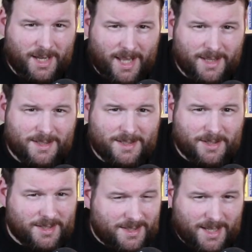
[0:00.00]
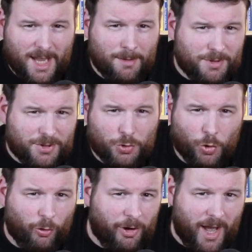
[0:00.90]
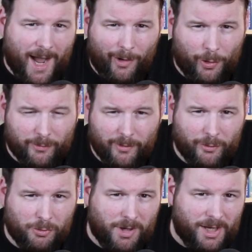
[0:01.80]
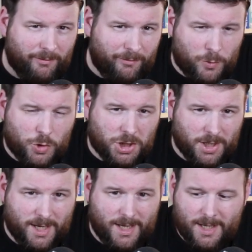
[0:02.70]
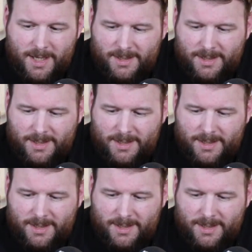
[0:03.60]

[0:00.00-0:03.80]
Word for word: against the same scoring algorithm, and unfortunately,